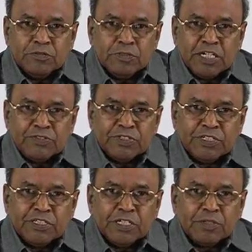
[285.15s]
we have
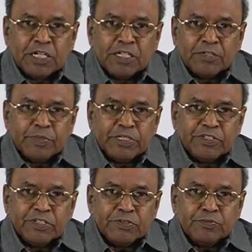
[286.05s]
seen the color
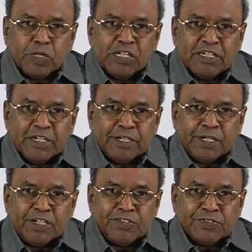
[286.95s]
pictures,
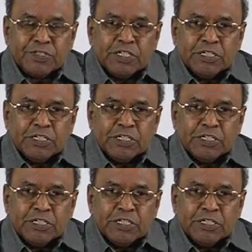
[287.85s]
polyhedrons.